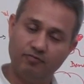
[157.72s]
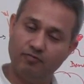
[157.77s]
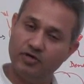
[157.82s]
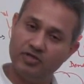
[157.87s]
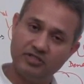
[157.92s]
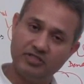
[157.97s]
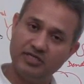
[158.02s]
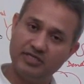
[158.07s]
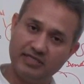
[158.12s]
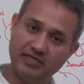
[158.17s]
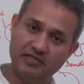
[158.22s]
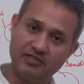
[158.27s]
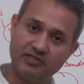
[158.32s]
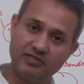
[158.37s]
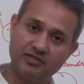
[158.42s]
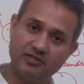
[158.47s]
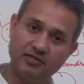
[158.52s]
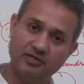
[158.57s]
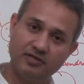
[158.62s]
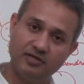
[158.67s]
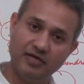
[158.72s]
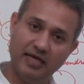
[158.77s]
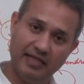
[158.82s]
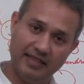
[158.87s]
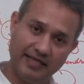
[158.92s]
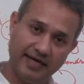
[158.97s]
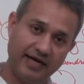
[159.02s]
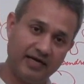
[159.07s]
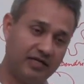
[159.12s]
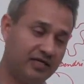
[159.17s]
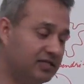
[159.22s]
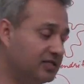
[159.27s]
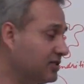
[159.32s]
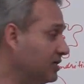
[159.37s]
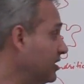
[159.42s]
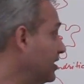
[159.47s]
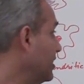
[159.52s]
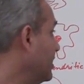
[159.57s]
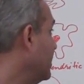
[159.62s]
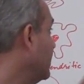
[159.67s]
One sentence, and that
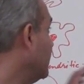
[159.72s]
is